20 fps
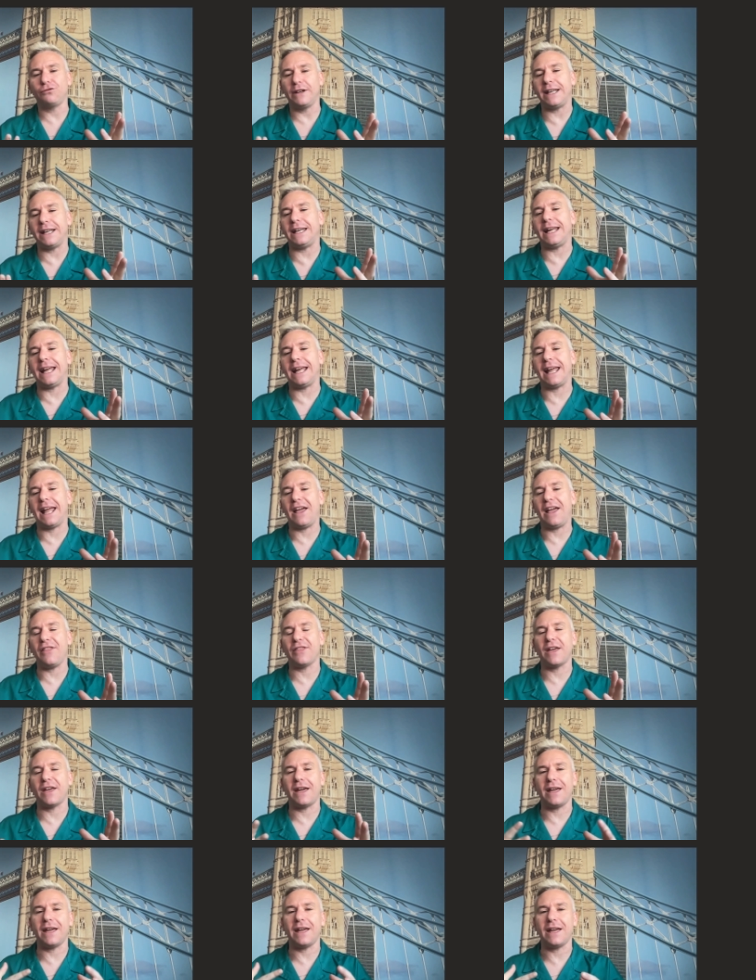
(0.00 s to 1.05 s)
really
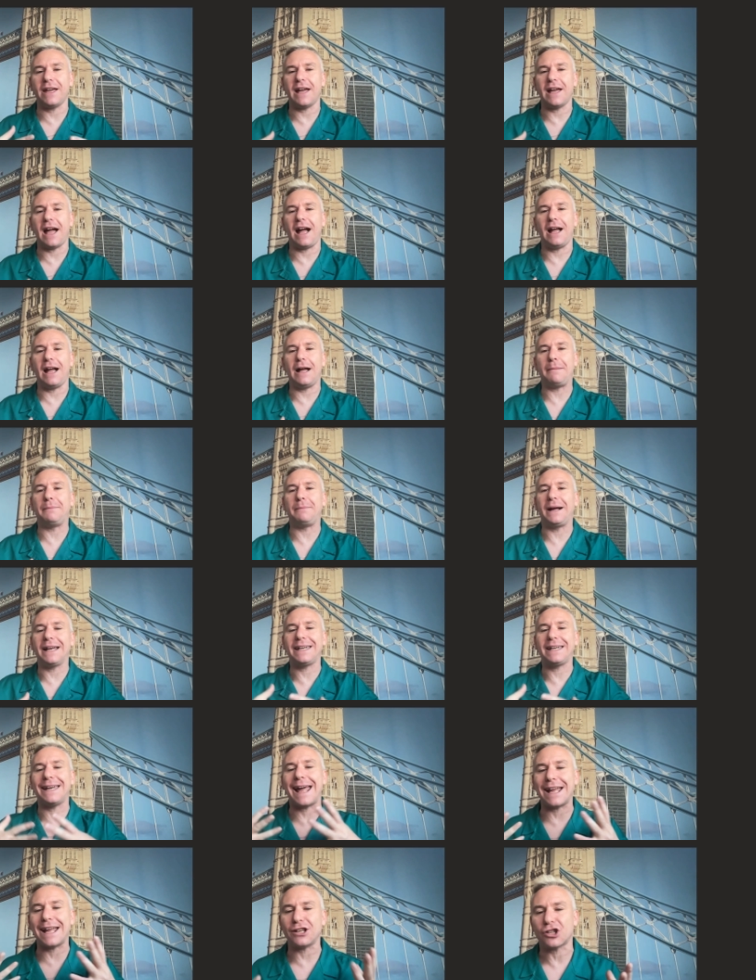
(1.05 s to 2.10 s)
the
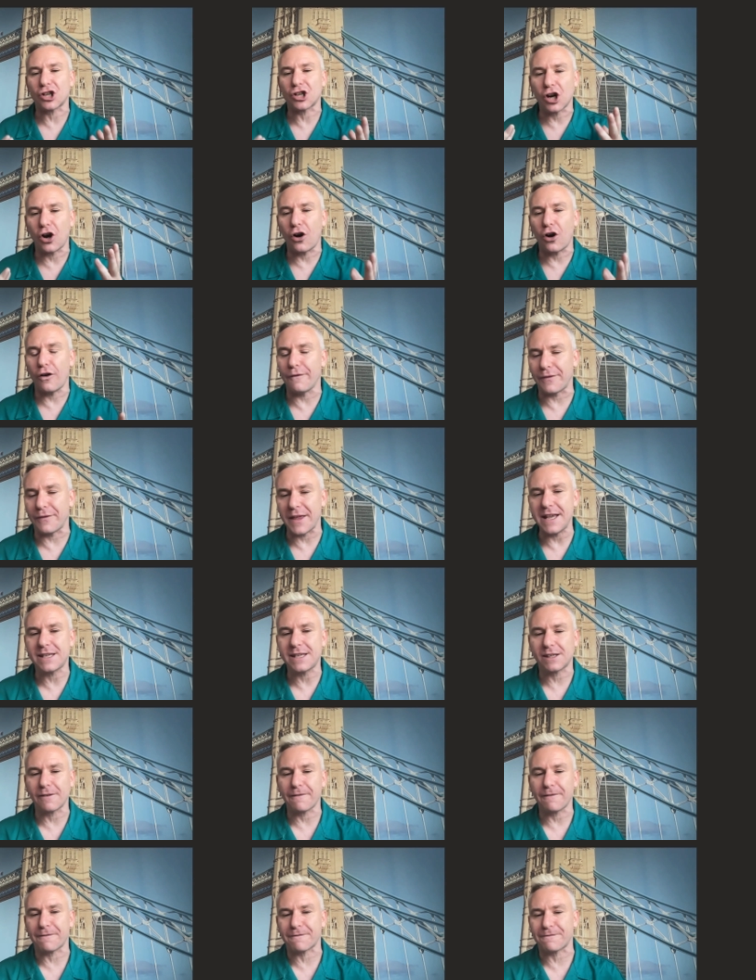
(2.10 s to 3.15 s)
nature of
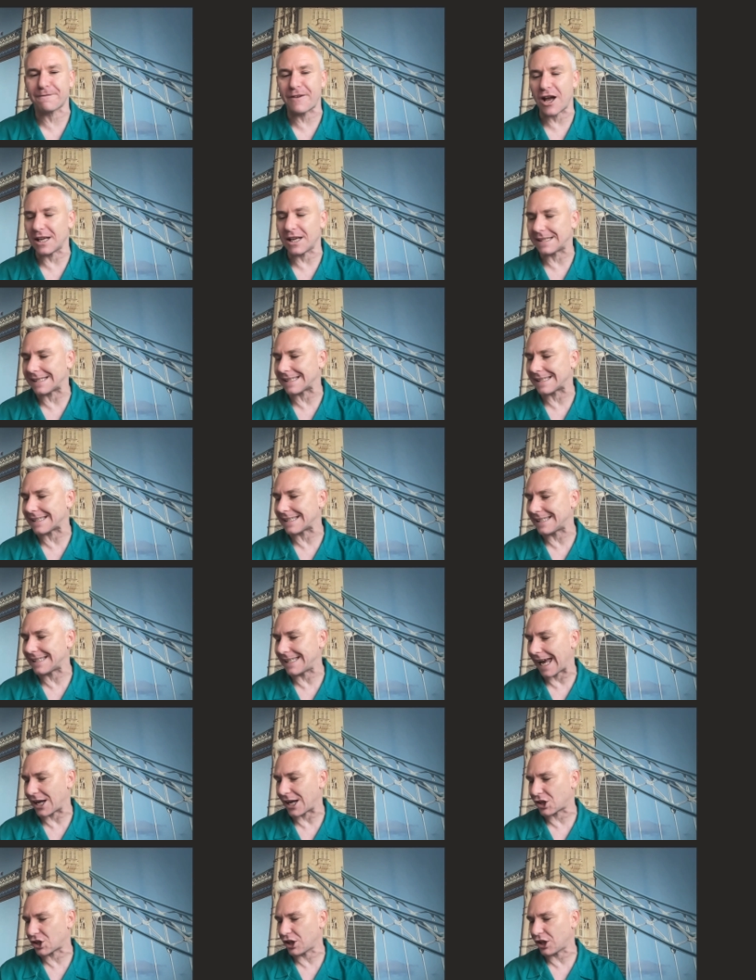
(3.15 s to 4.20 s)
this first
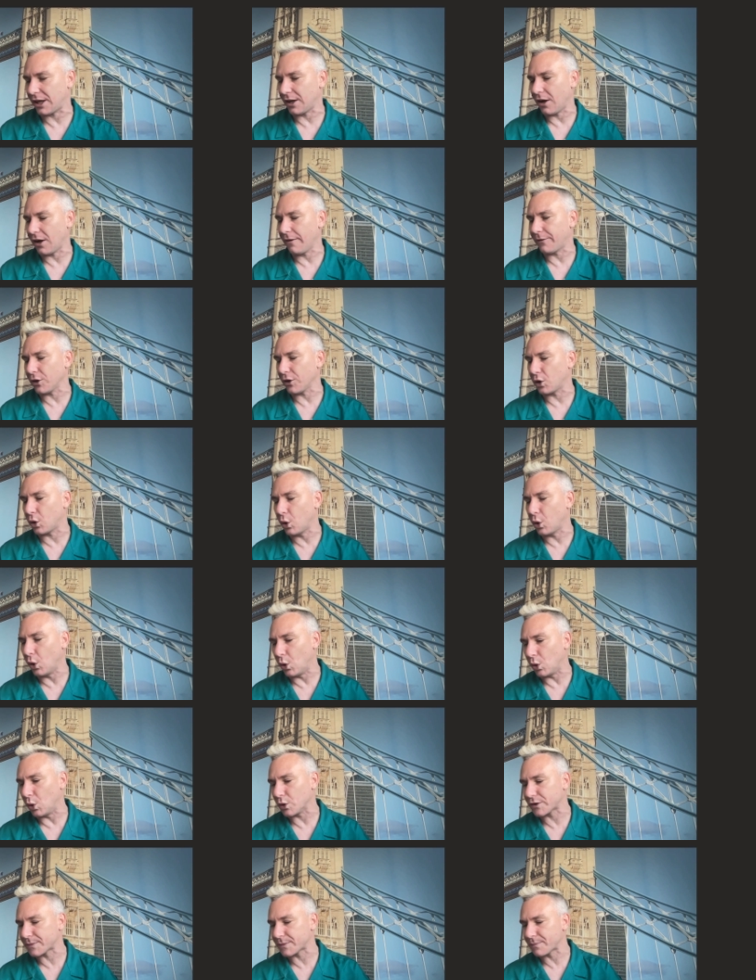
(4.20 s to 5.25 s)
section of the
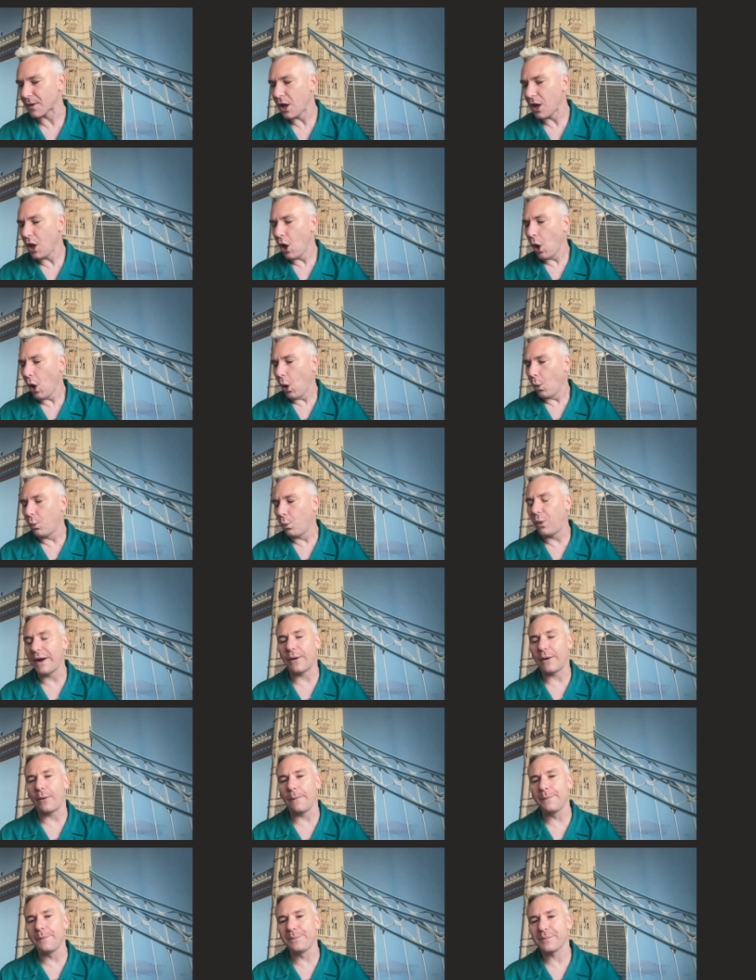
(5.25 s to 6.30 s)
course.
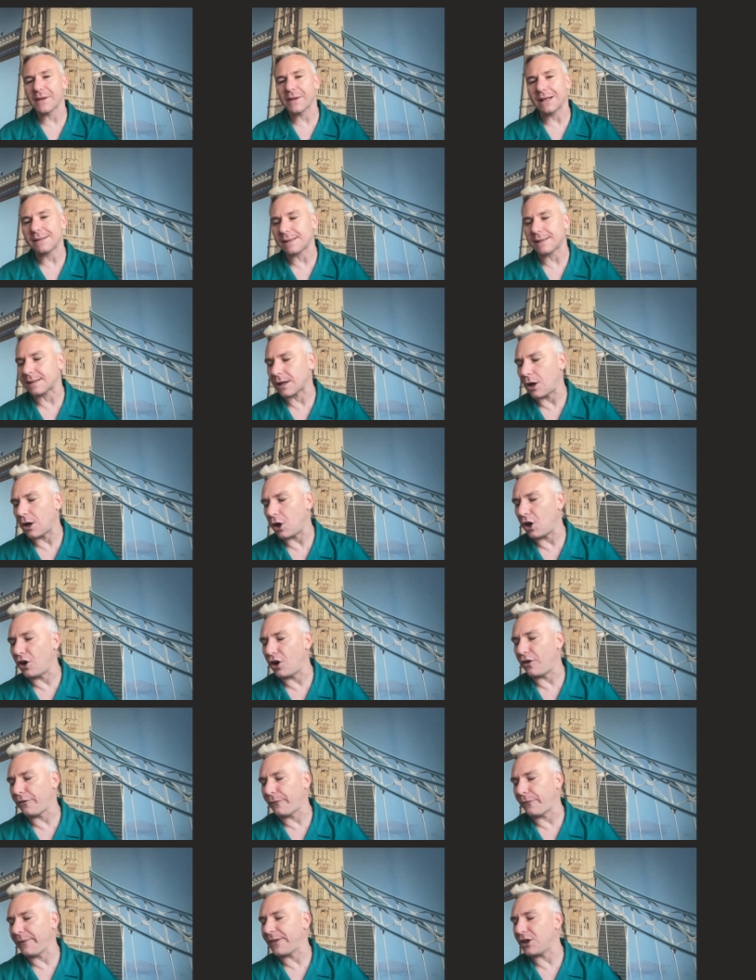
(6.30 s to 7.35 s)
We'll start
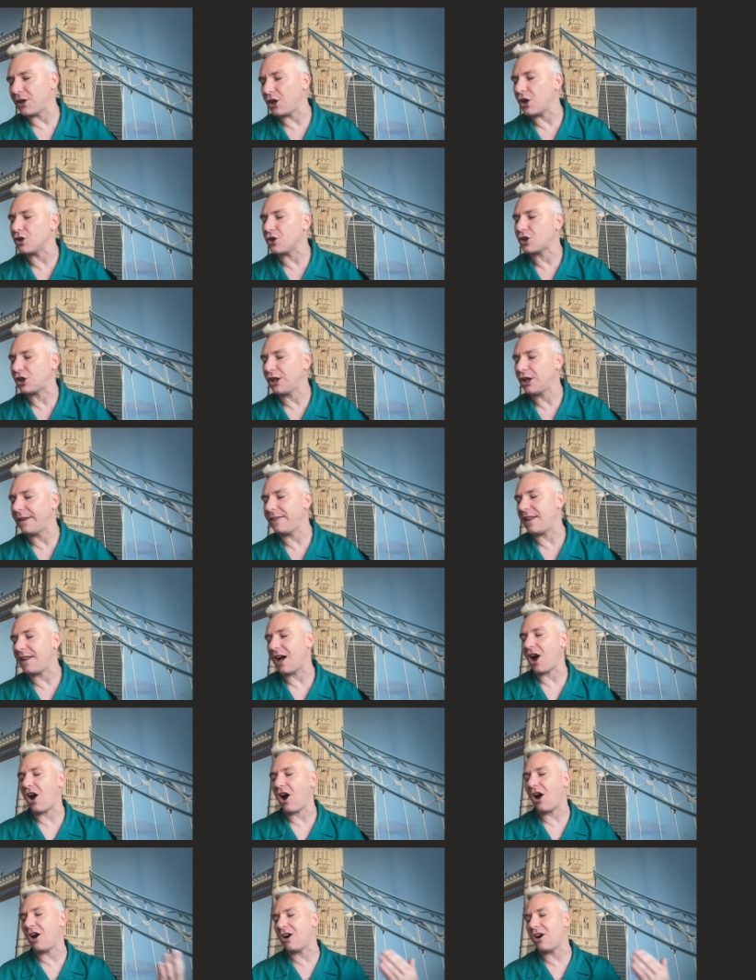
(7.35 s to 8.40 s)
off with the notion that
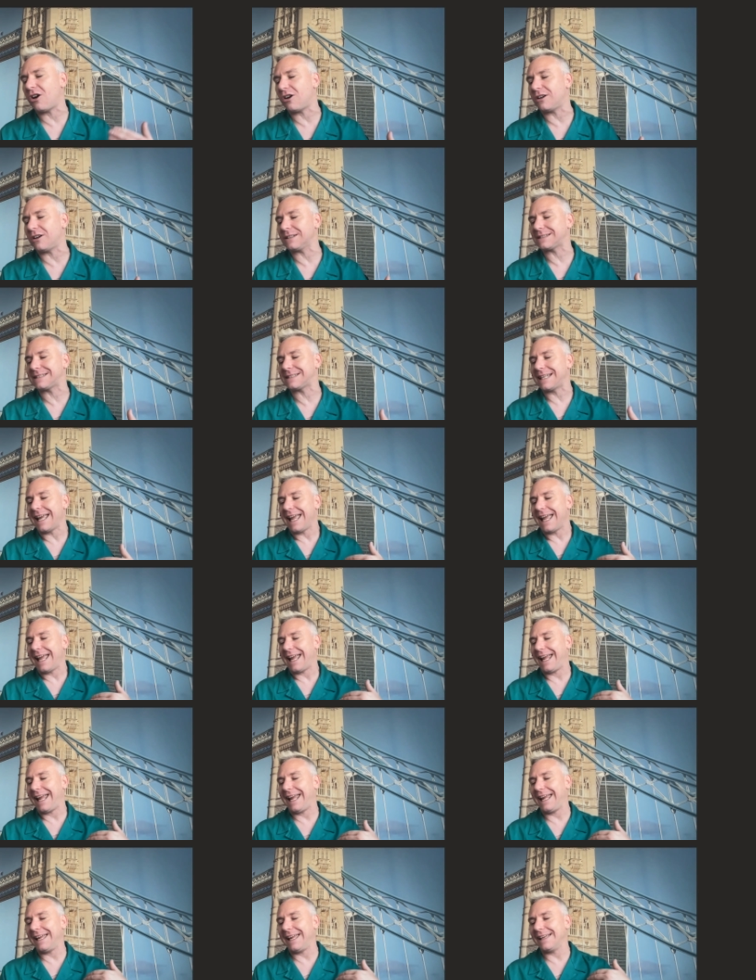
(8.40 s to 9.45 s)
art
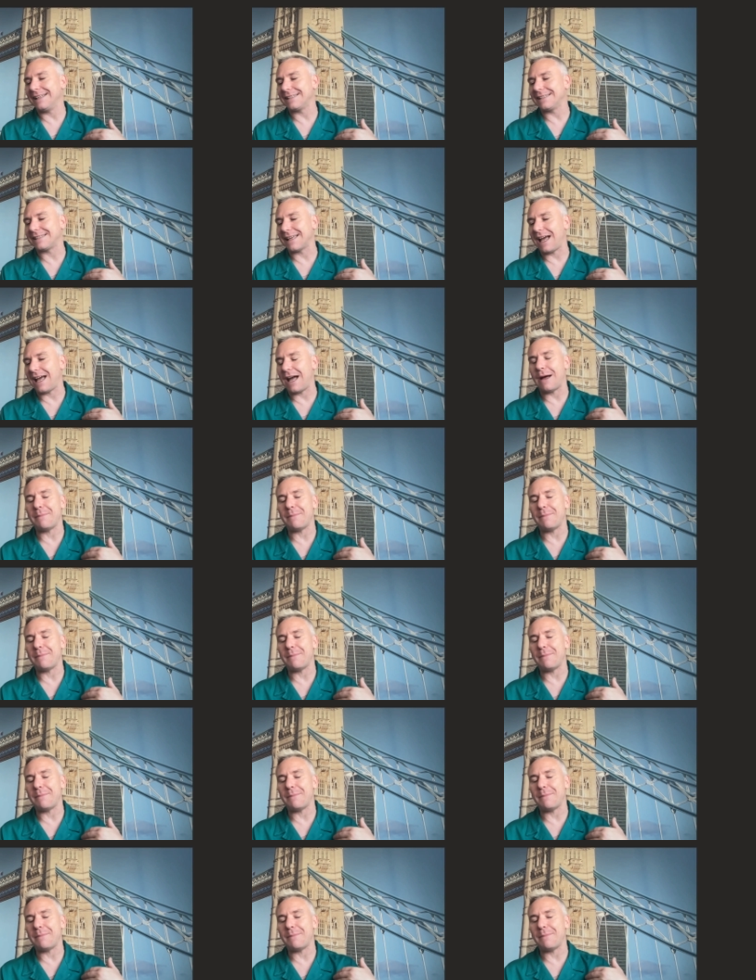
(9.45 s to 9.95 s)
is